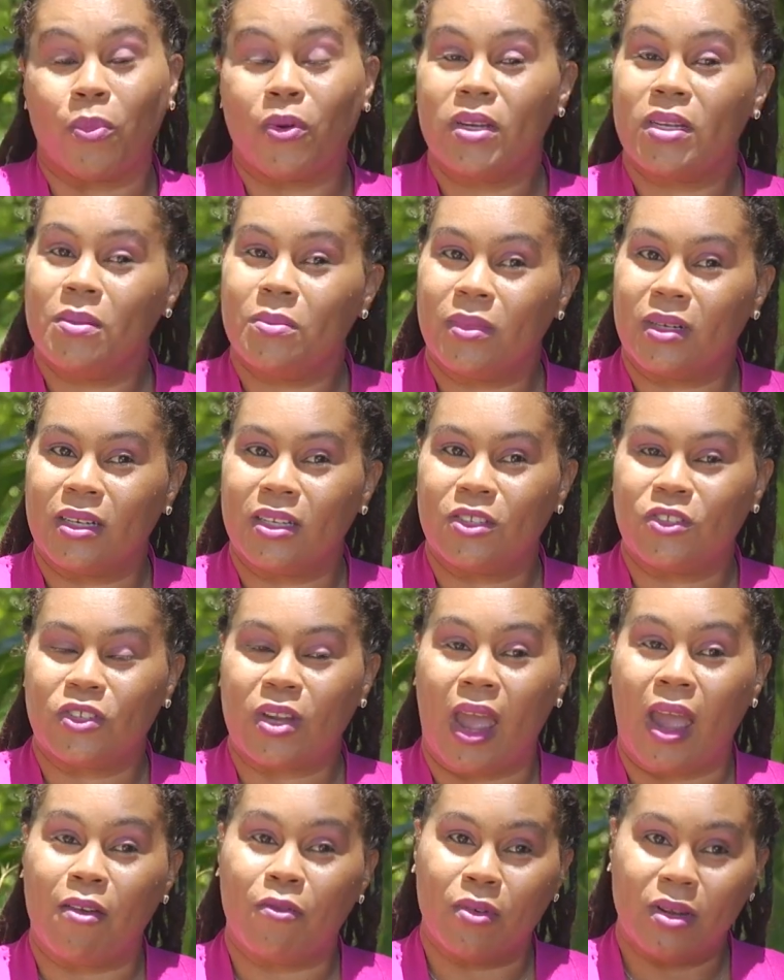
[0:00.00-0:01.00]
pretty
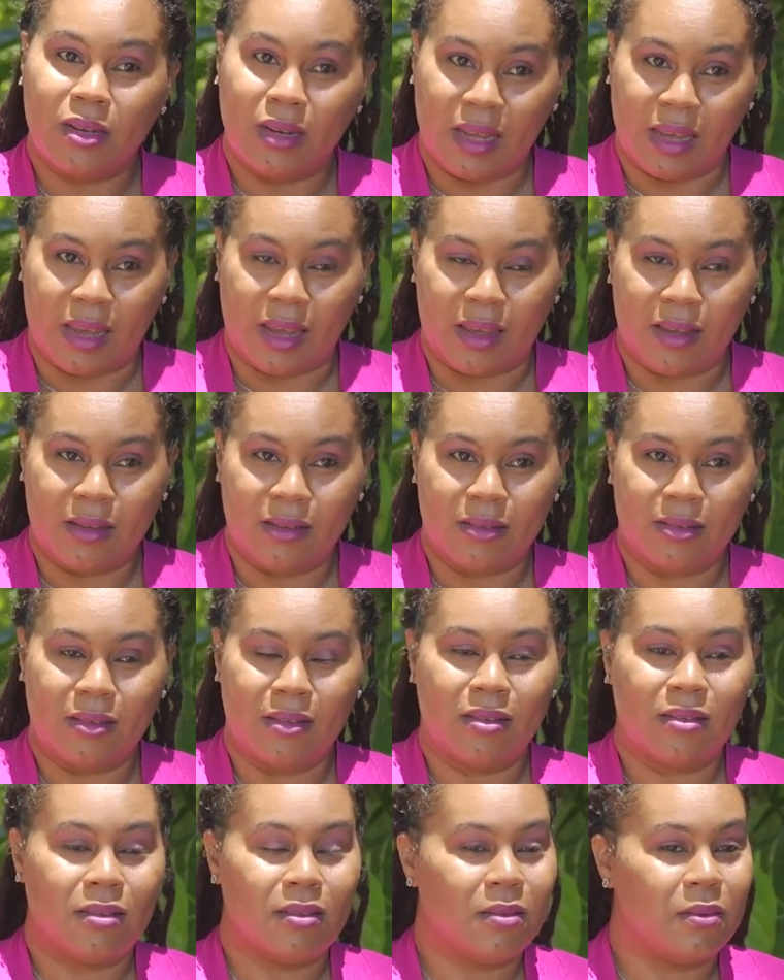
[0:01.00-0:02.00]
much every day
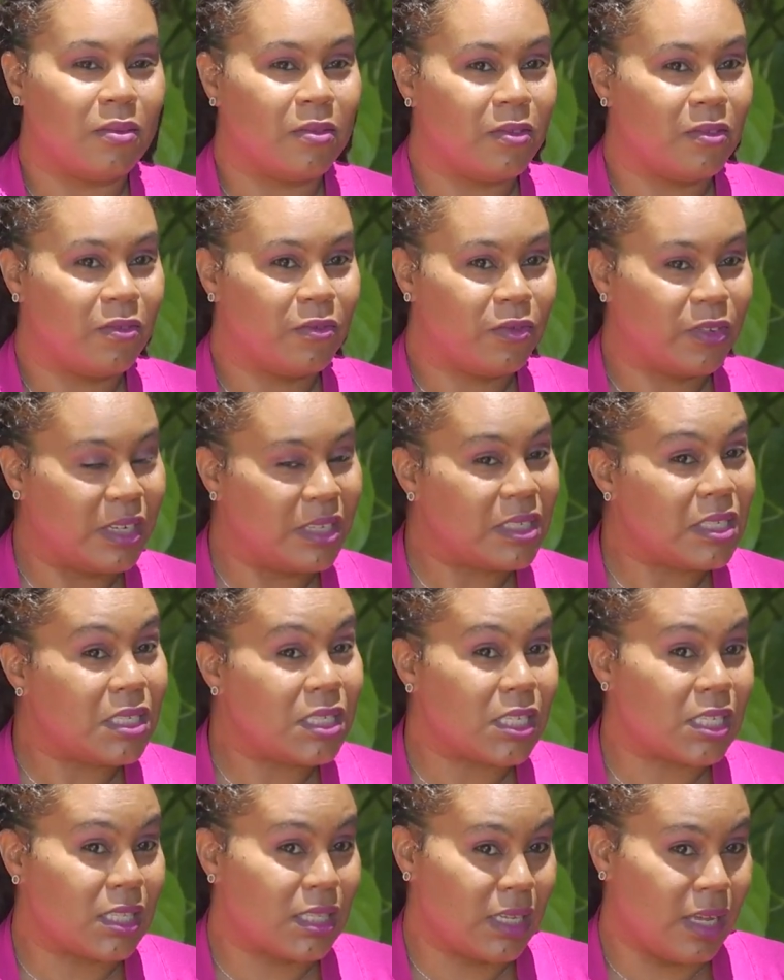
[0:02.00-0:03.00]

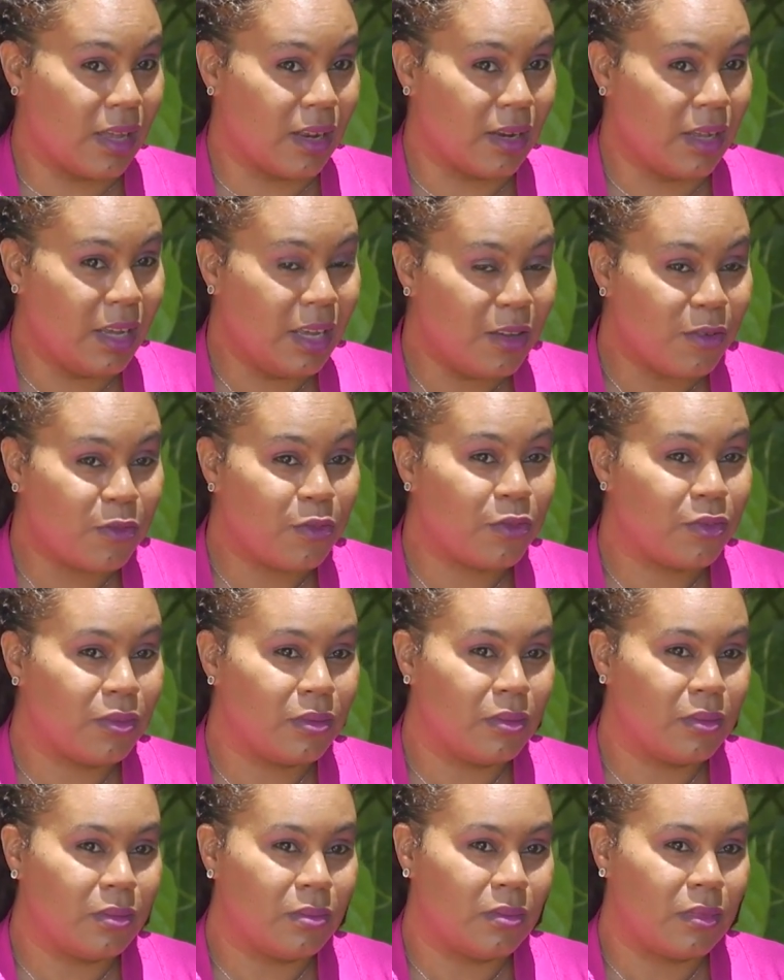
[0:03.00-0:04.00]
fighting to stay alive,
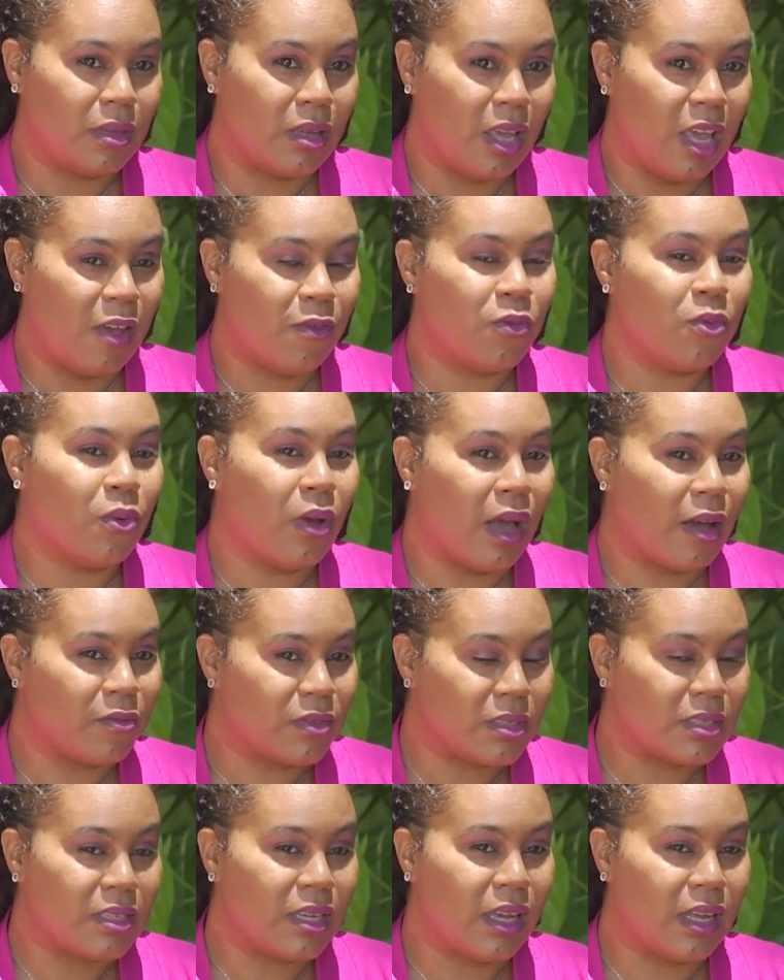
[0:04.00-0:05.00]
yes, if you
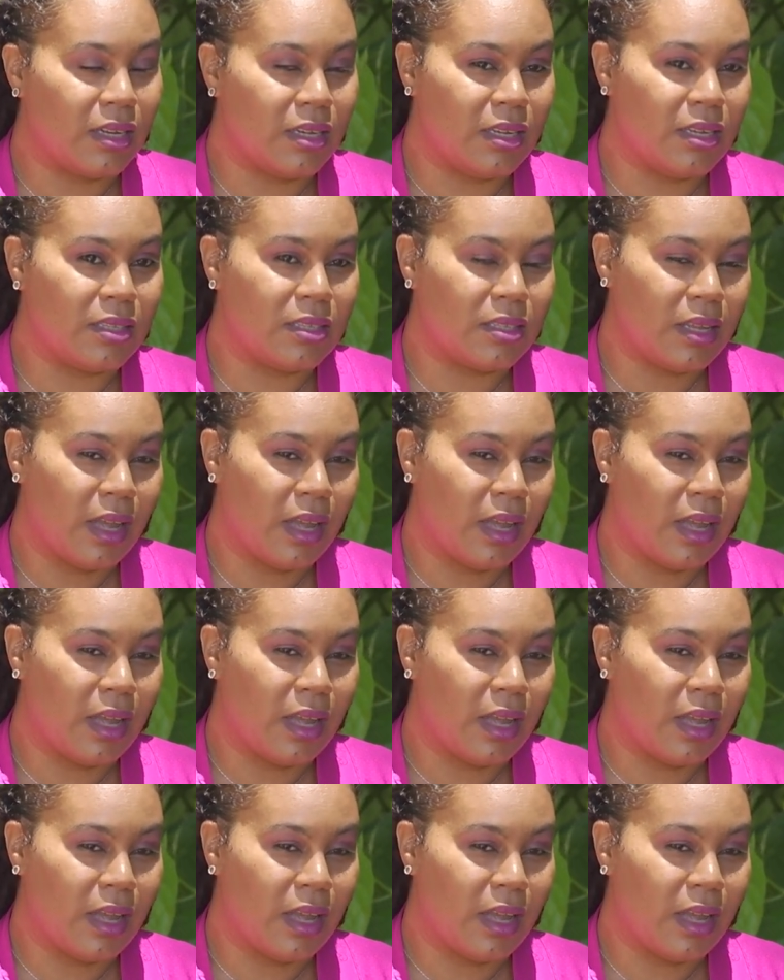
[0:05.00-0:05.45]
have to take these